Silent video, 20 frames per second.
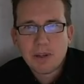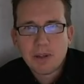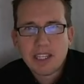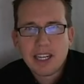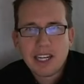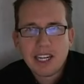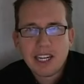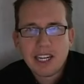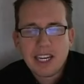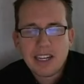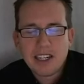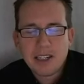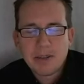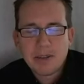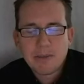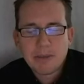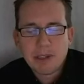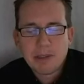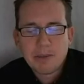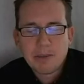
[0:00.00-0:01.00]
It's the one that I
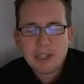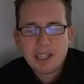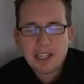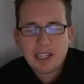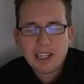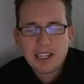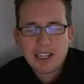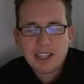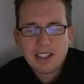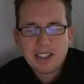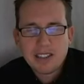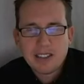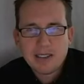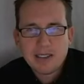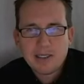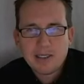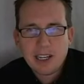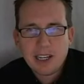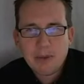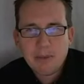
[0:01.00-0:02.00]
had up on my
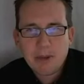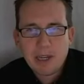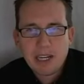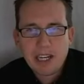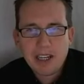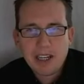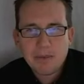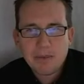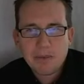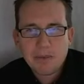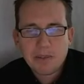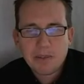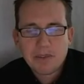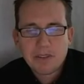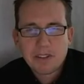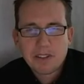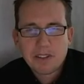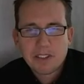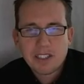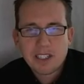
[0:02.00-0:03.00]
iPad
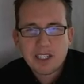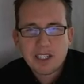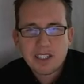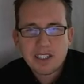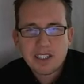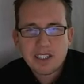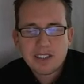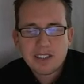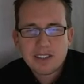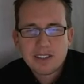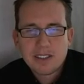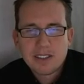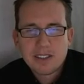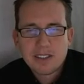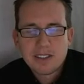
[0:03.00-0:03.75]
when we first got it.